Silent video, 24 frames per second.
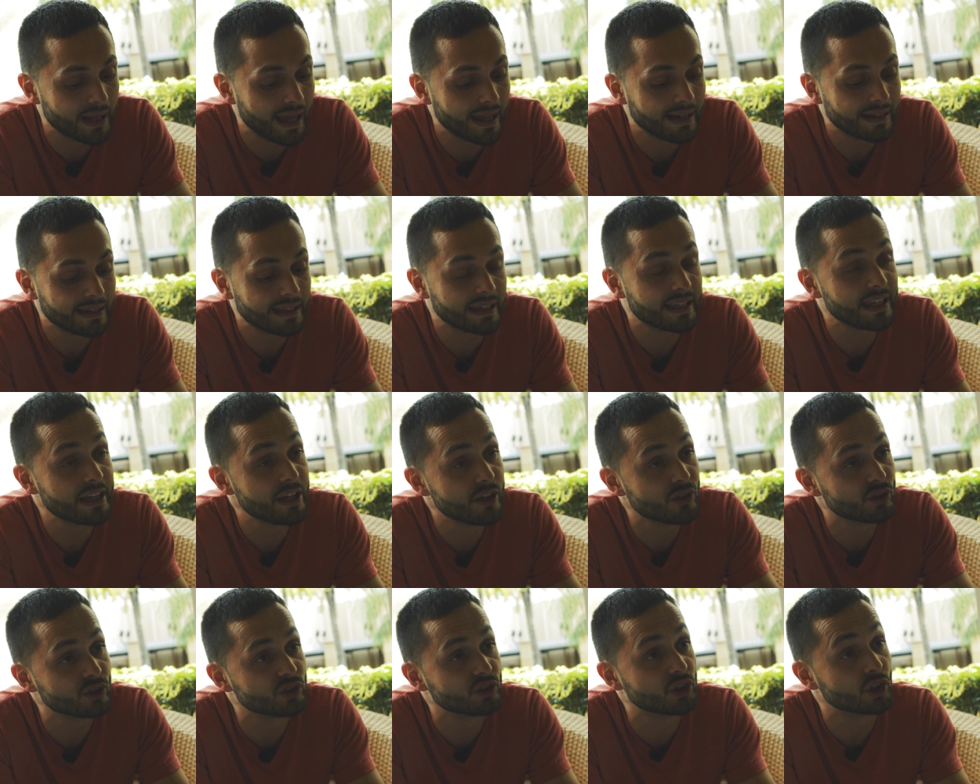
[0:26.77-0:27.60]
and
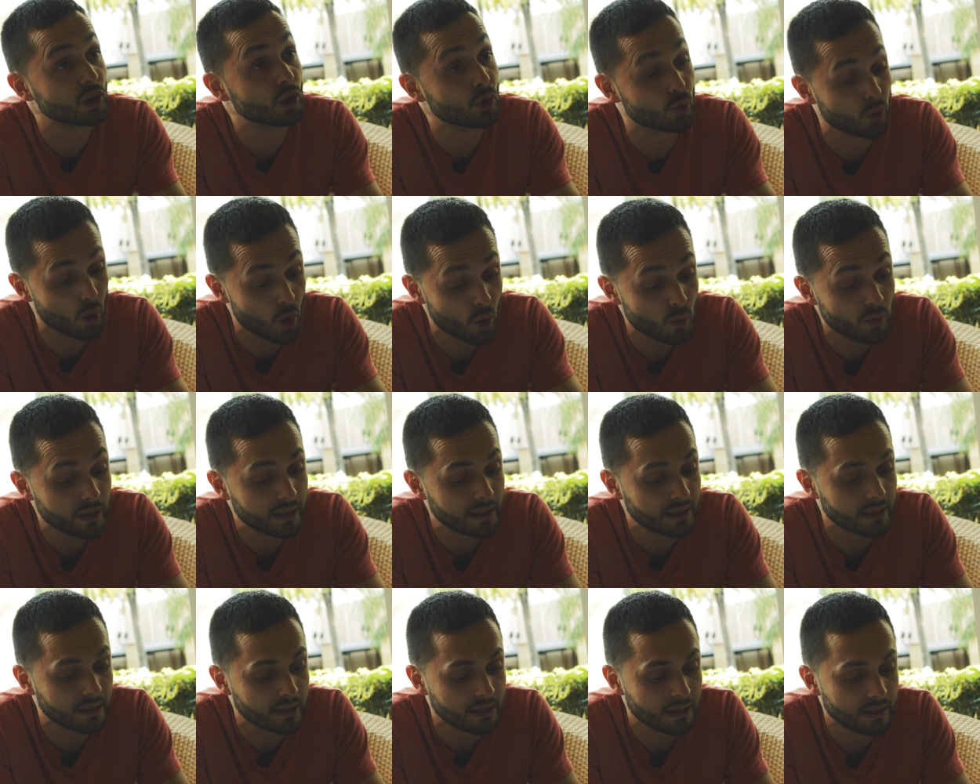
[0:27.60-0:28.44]
hears the
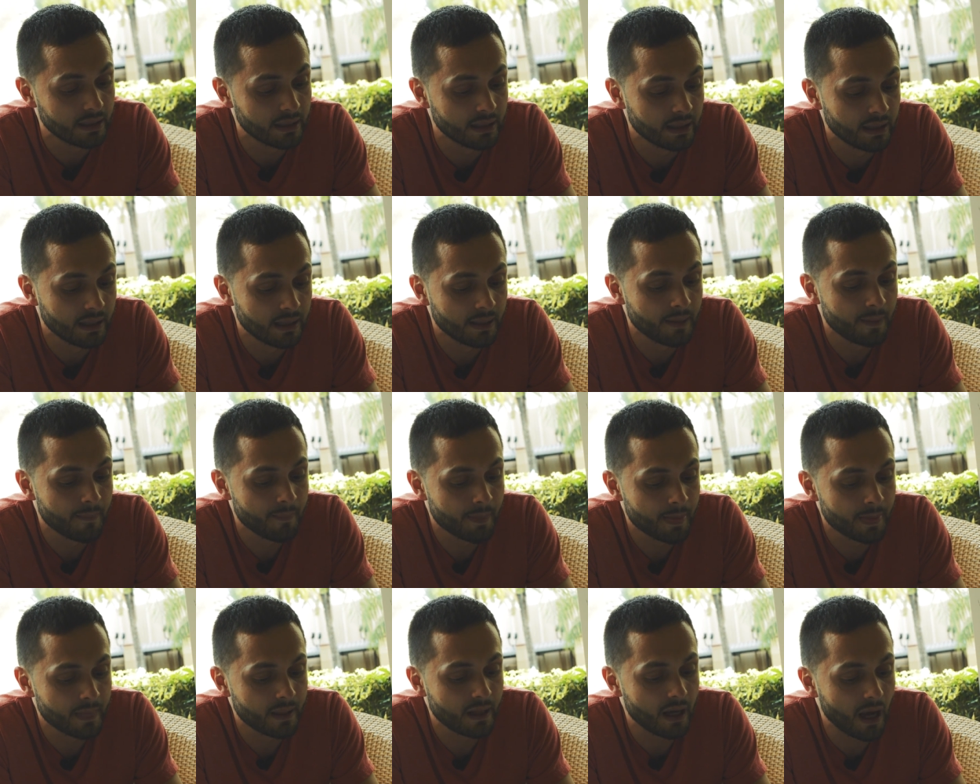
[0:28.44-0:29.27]
groaning
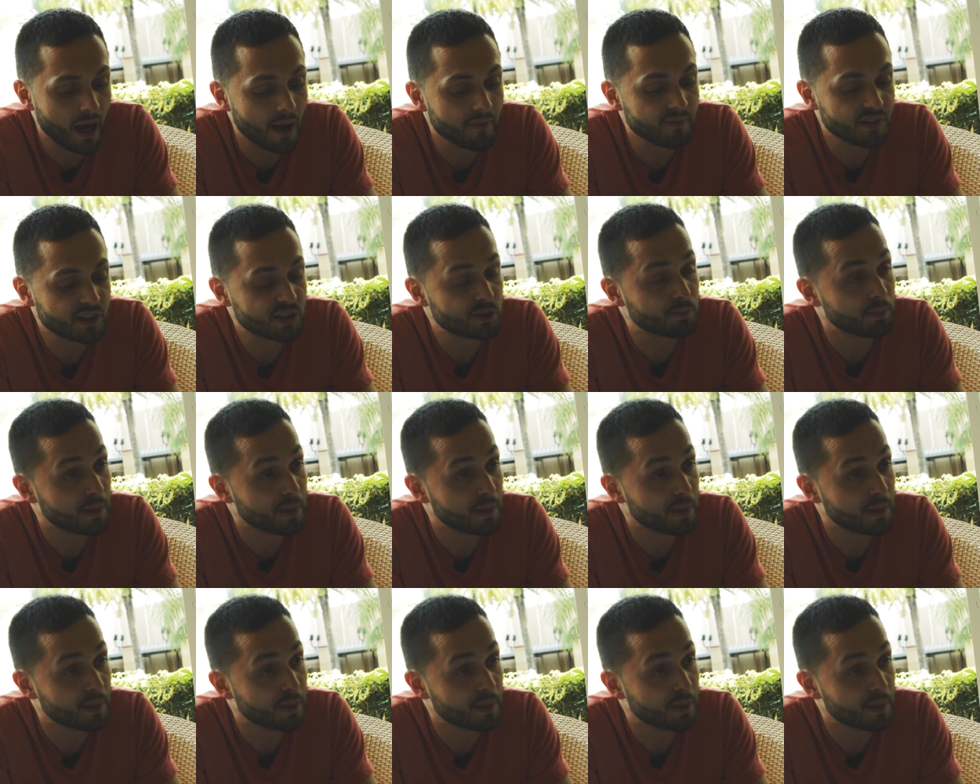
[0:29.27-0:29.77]
of his